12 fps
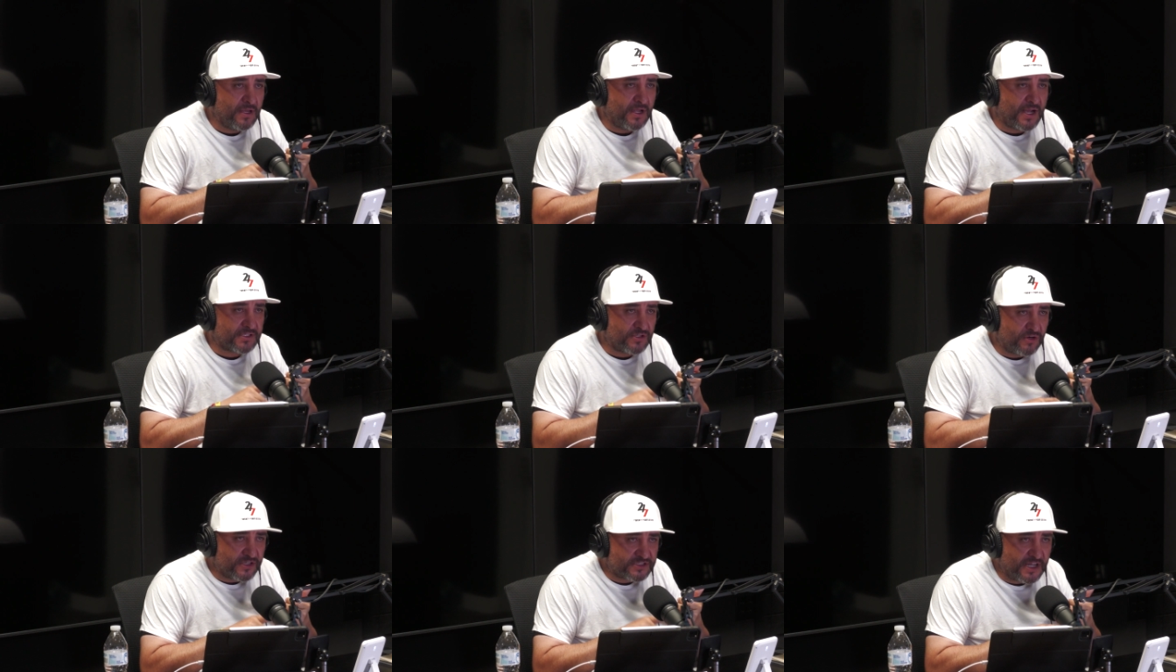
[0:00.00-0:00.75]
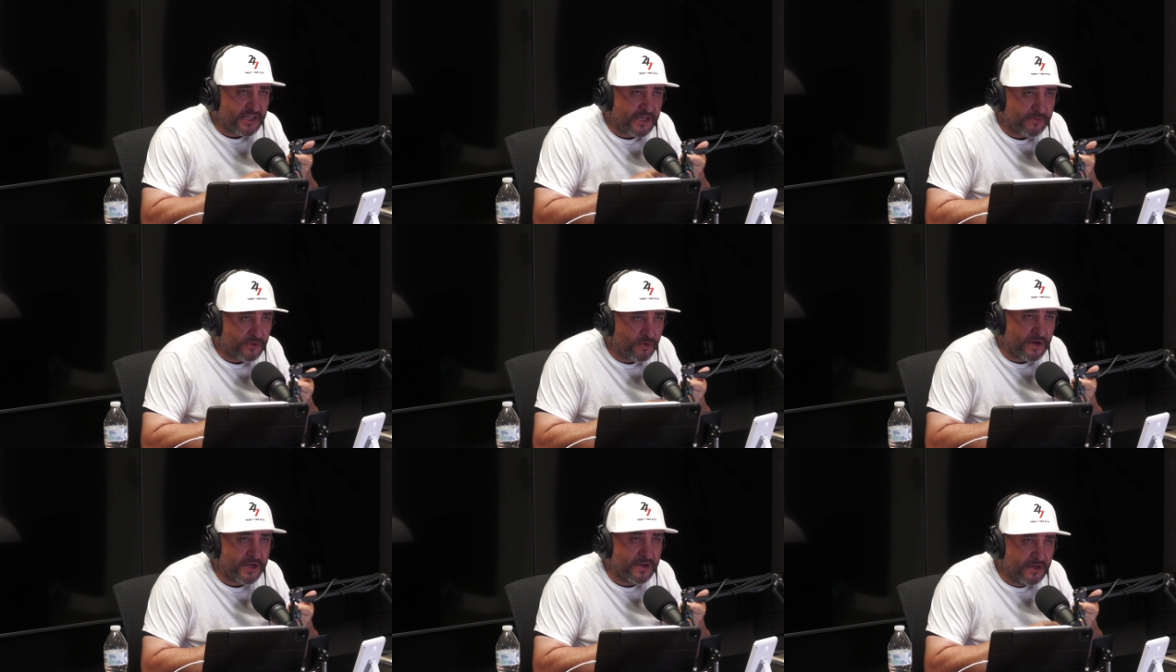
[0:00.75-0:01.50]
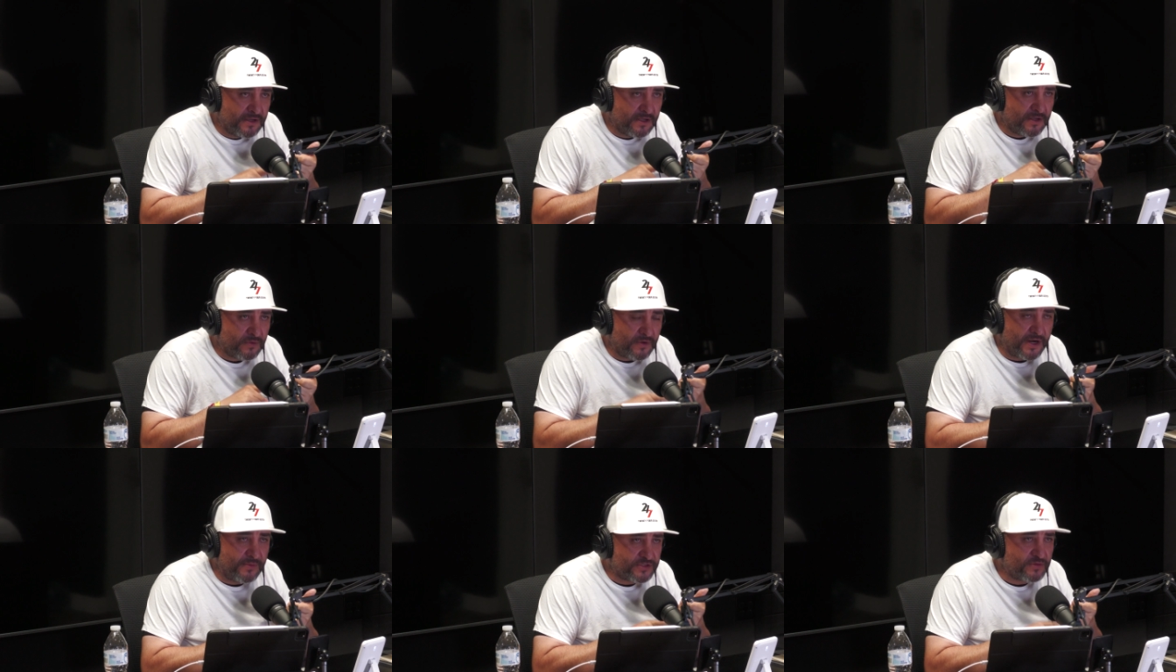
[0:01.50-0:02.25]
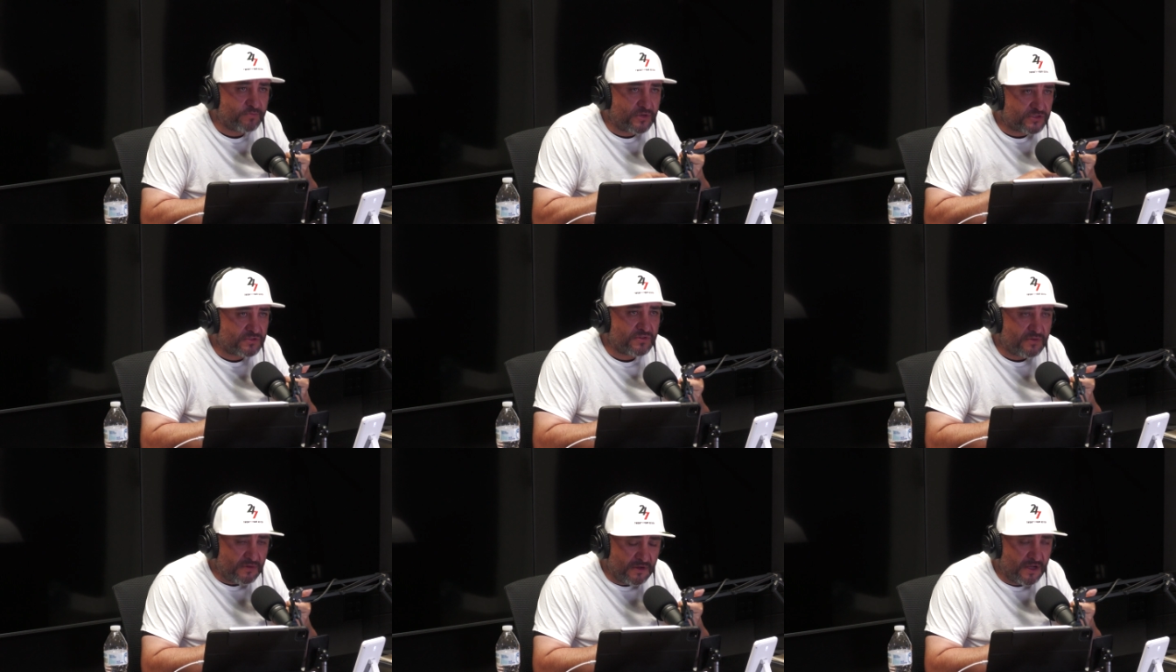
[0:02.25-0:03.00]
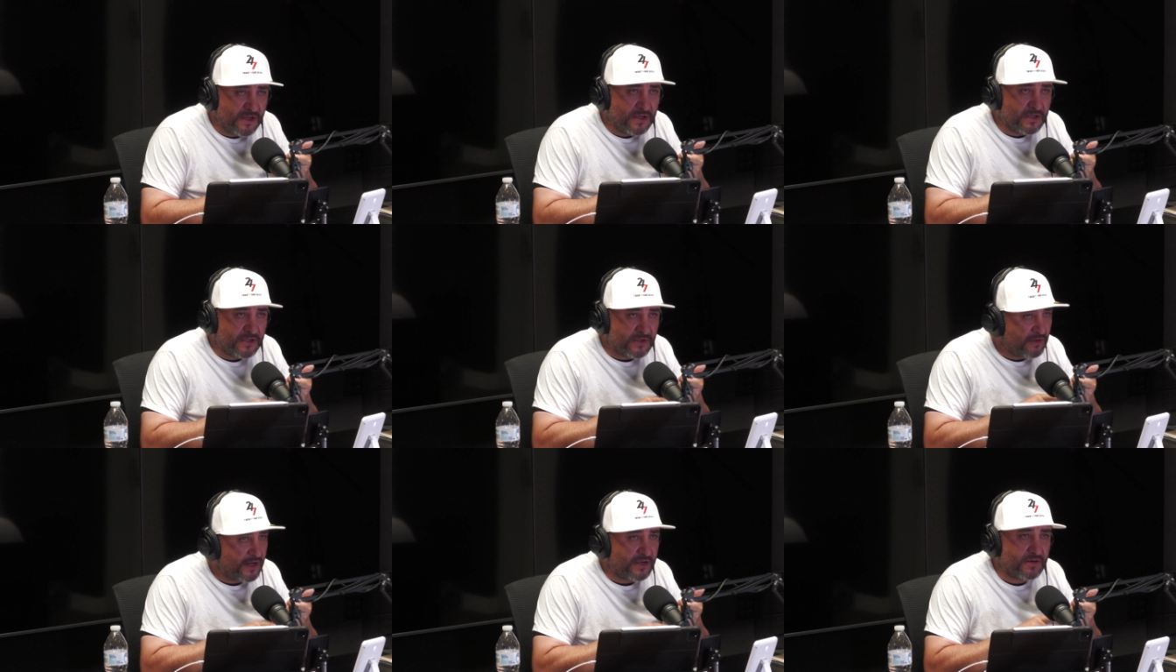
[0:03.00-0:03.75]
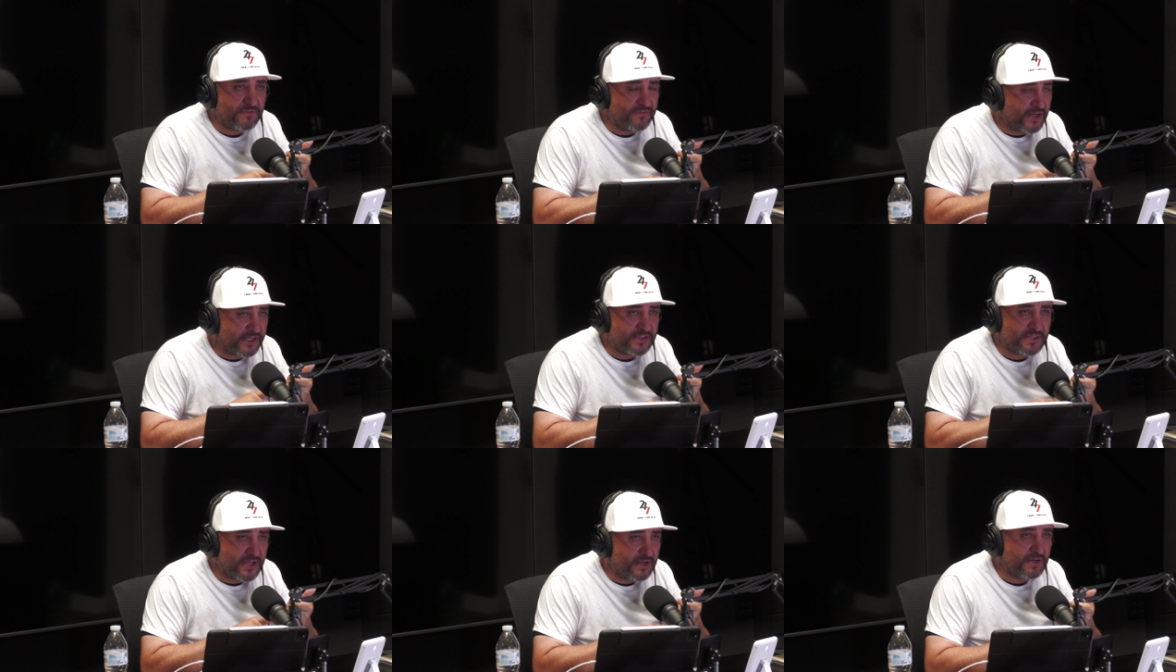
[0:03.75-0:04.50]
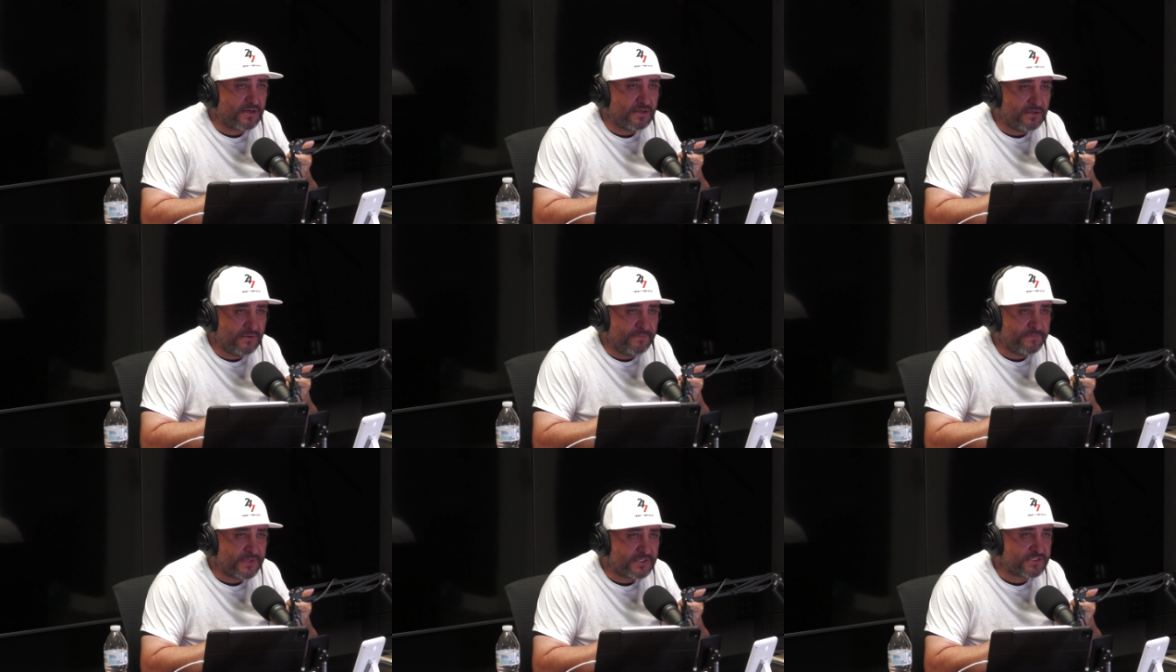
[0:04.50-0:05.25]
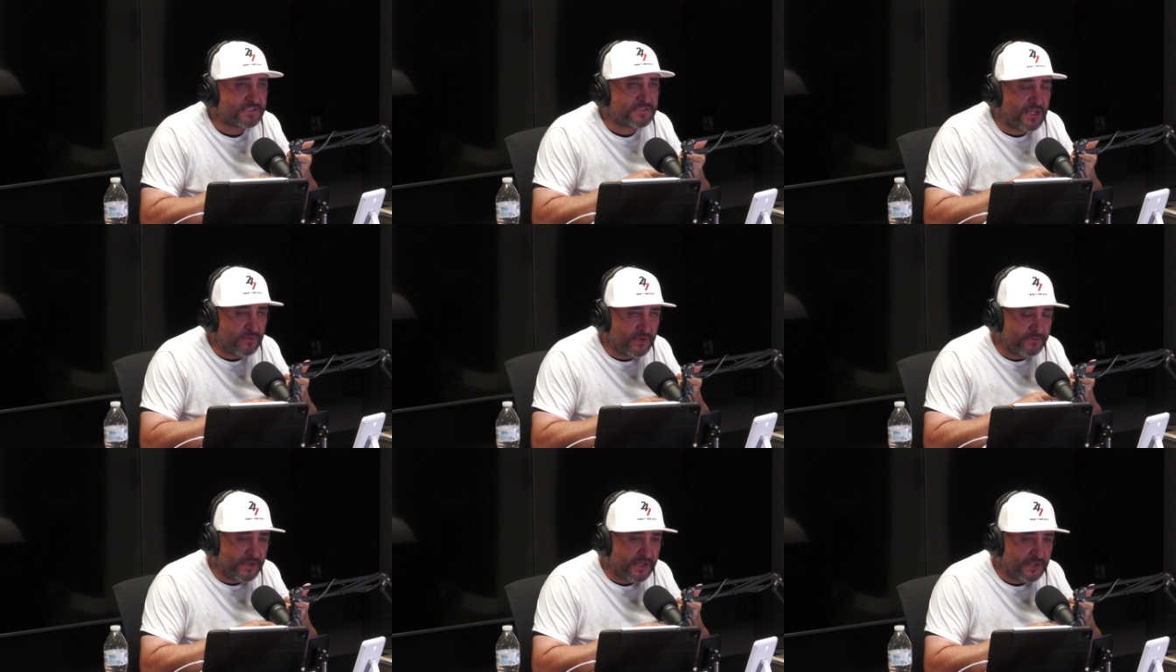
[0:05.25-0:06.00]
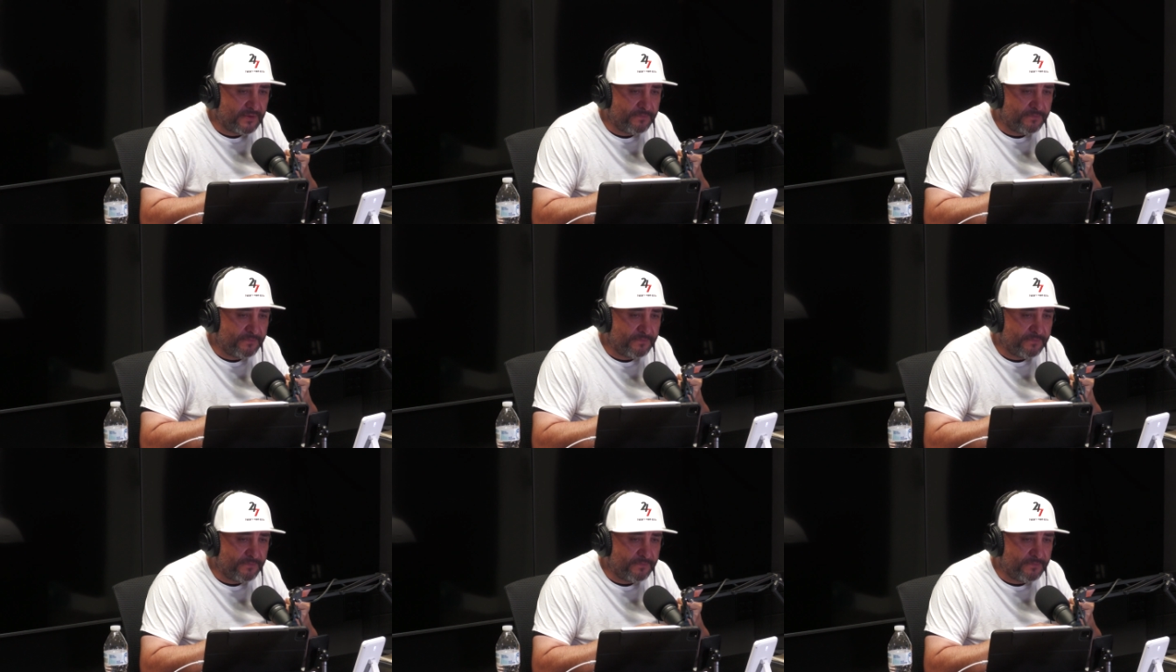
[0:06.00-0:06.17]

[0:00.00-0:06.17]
As long as I keep doing what I'm supposed to do, you ain't gonna fucking take her. She stayed with me.